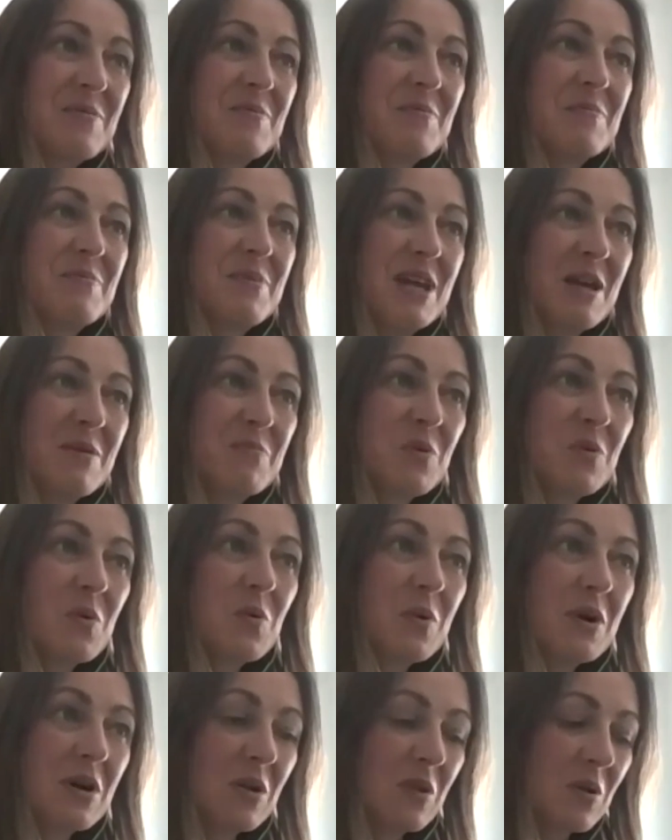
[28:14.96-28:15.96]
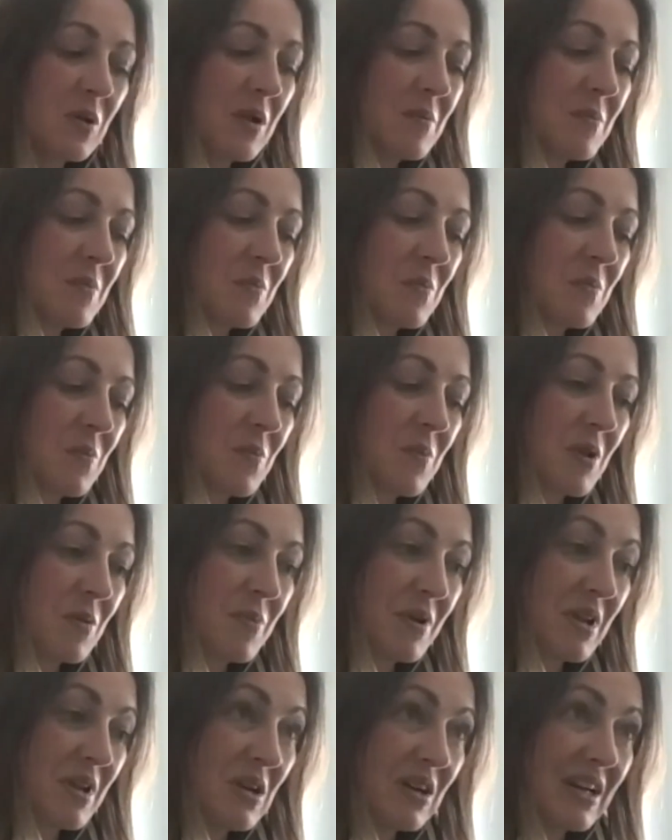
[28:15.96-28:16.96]
People will
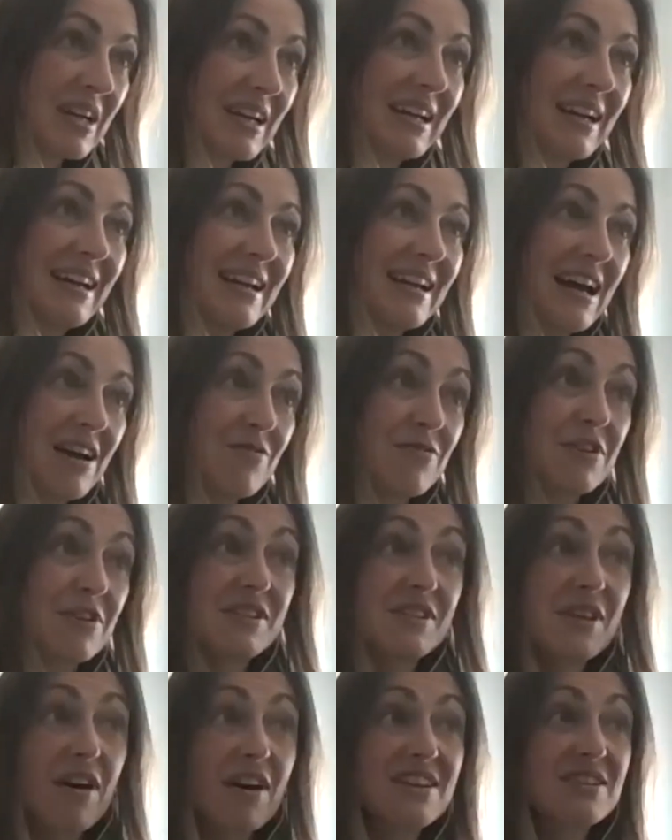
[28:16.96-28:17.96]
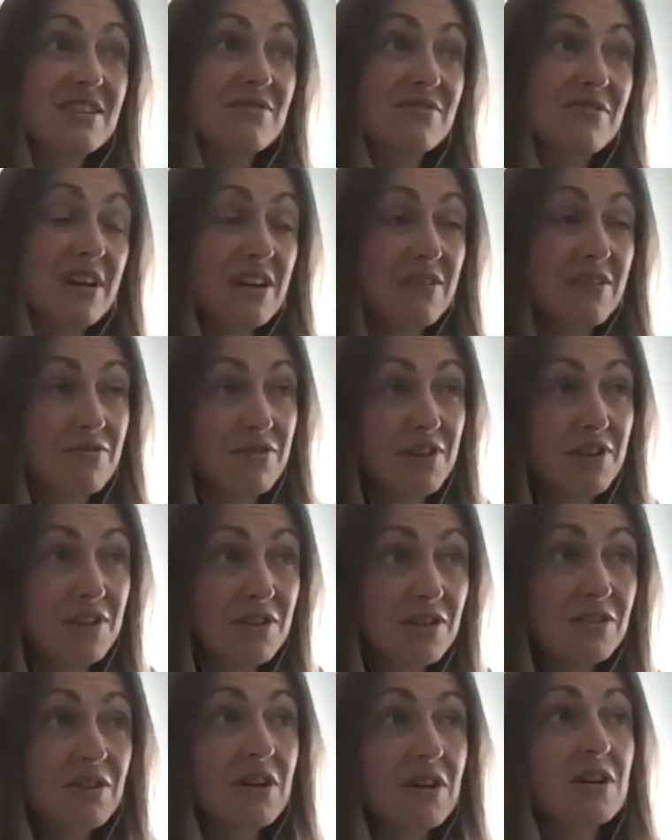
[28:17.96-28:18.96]
be looking at every side of every
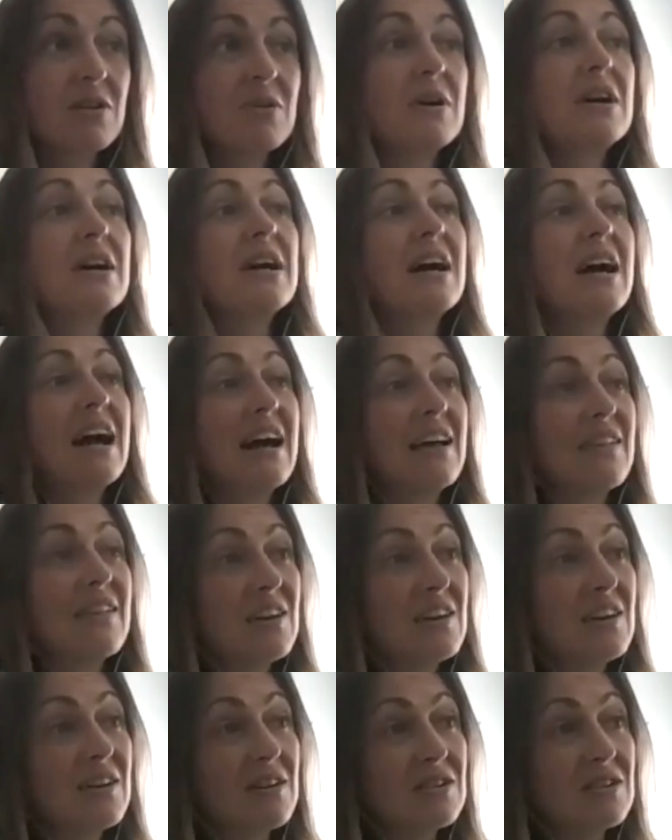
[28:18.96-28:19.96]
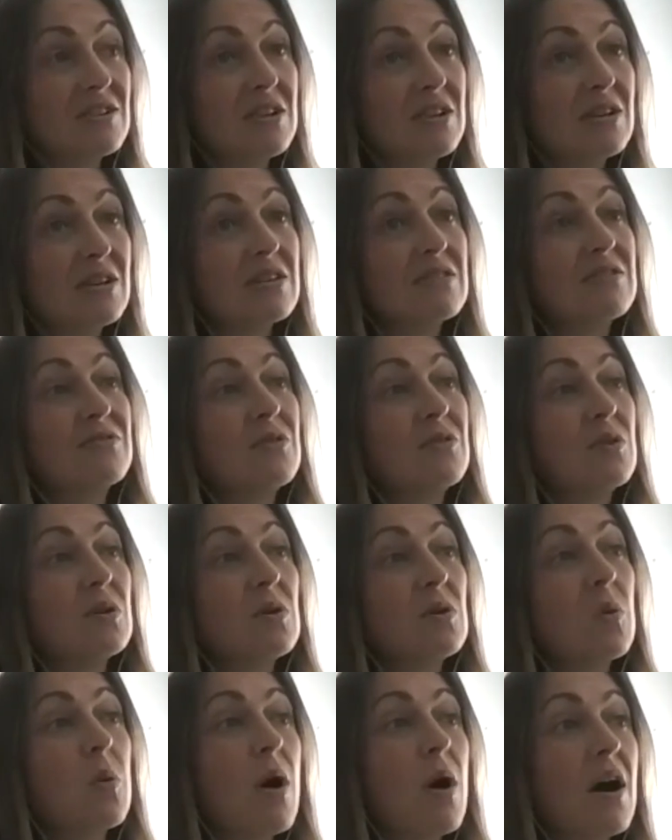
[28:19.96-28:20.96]
euro, and they're going to look
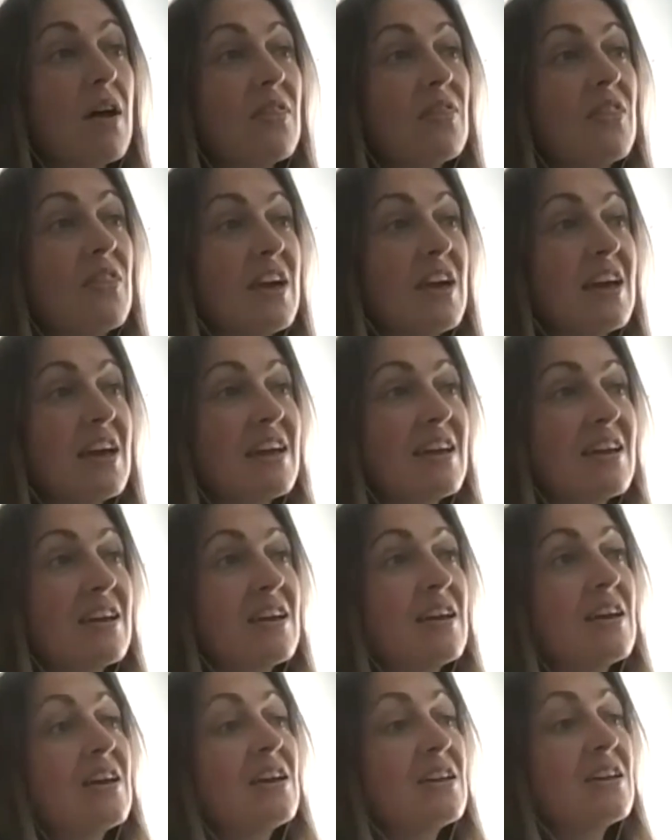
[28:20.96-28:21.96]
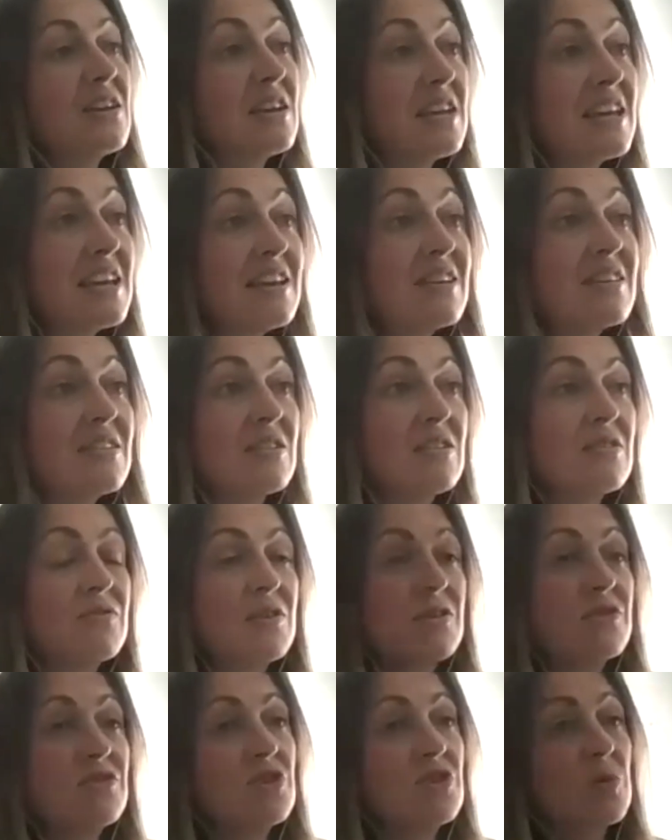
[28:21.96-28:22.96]
for what they need in the
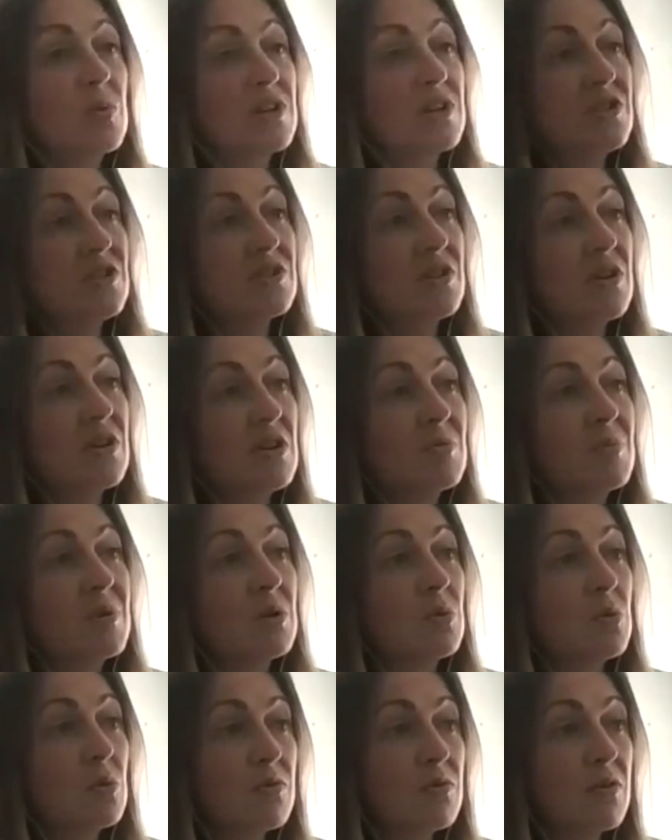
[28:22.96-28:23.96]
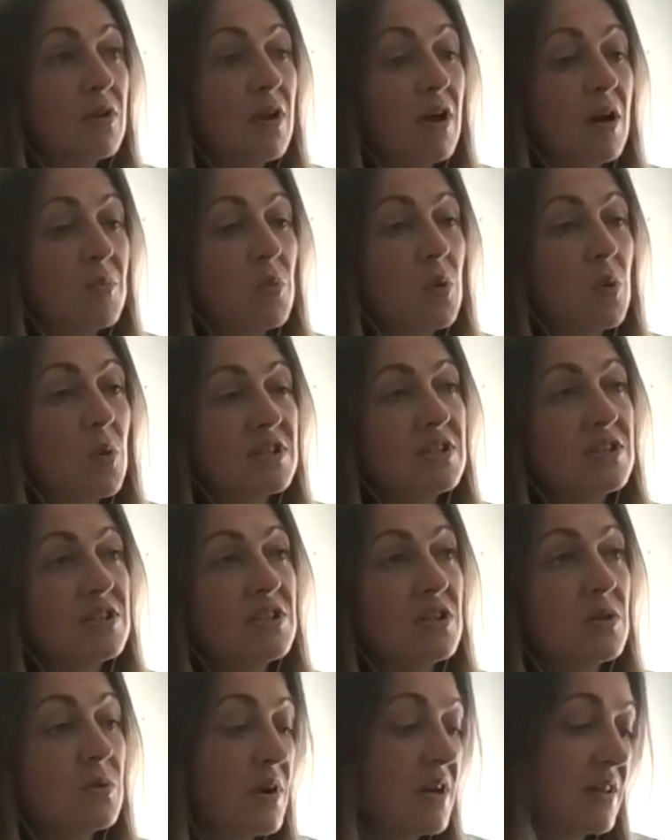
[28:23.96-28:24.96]
future, which is going to be an awful lot more to
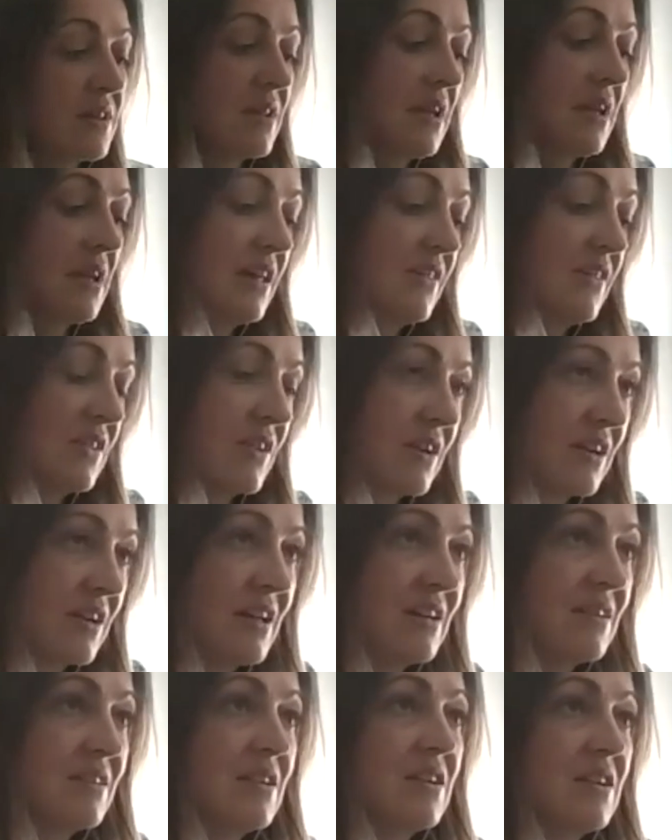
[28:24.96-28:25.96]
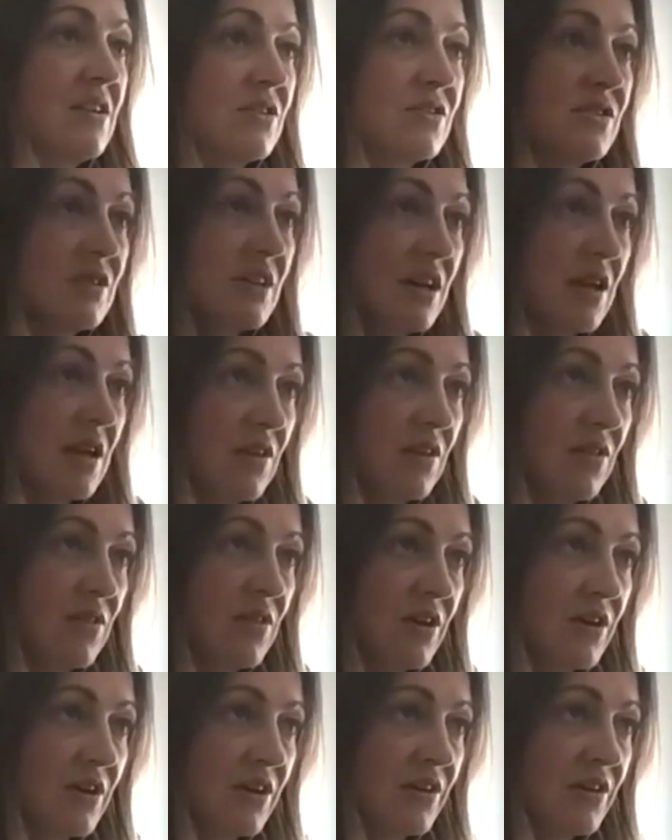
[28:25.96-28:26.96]
do with the cleanliness and
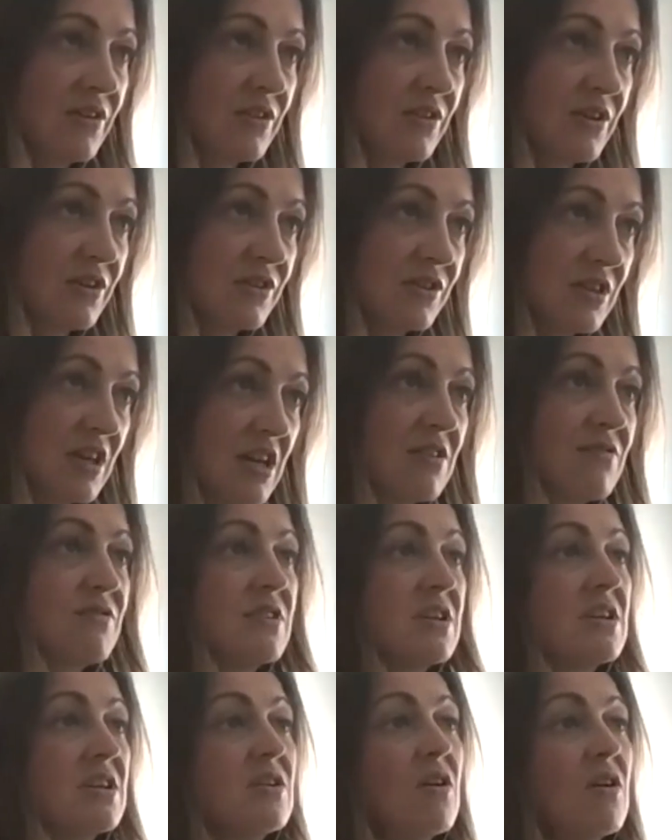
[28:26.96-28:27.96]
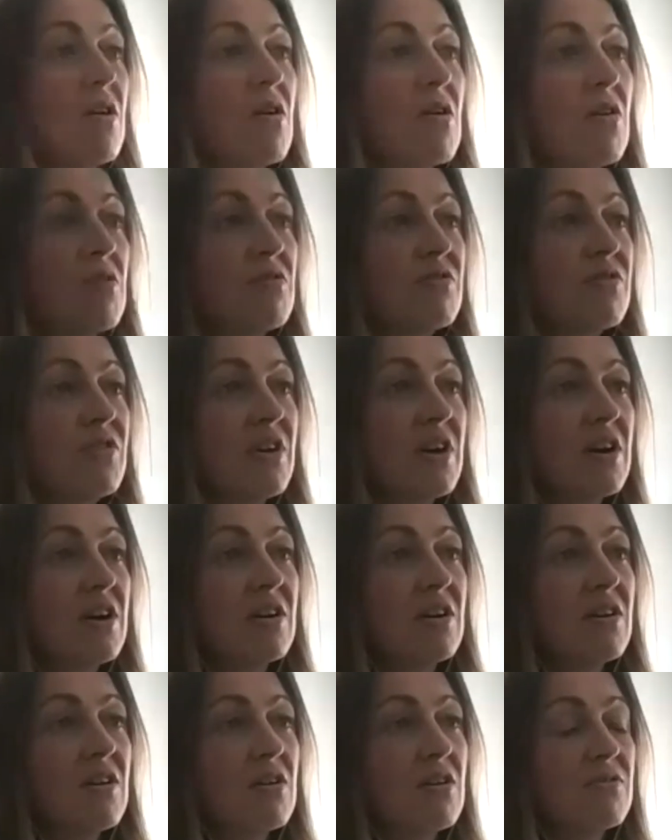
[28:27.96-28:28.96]
the safety of
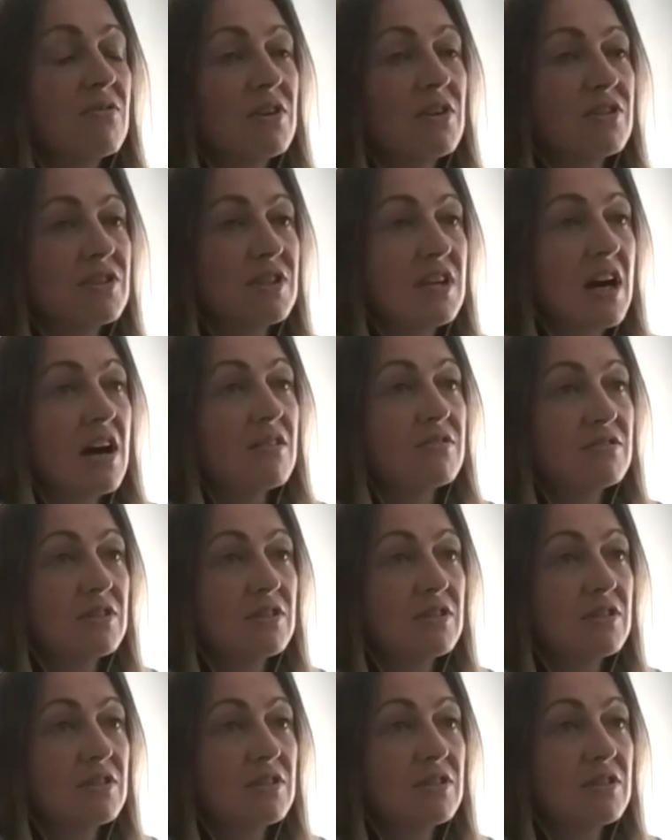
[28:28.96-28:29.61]
their staff.